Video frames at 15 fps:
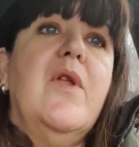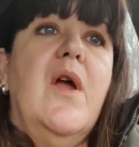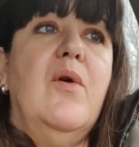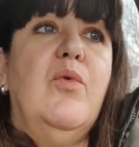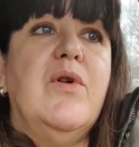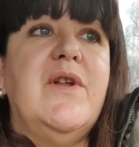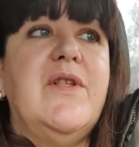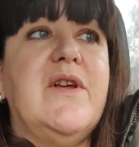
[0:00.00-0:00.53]

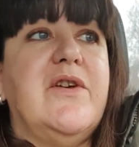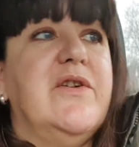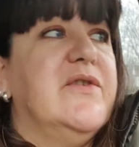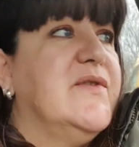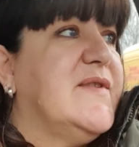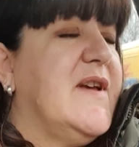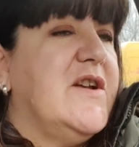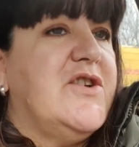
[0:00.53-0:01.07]
one of the
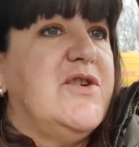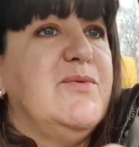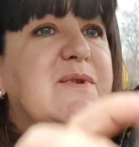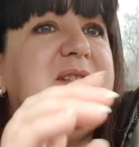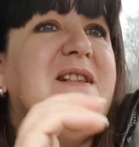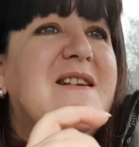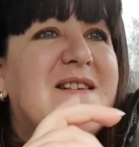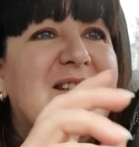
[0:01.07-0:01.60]
girls there, she was
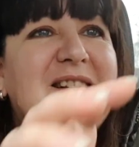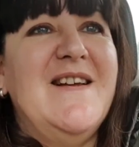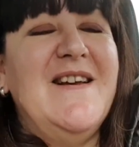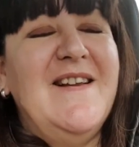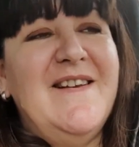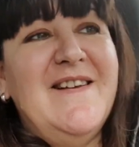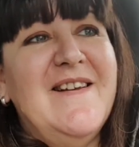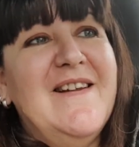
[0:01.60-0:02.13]
listening,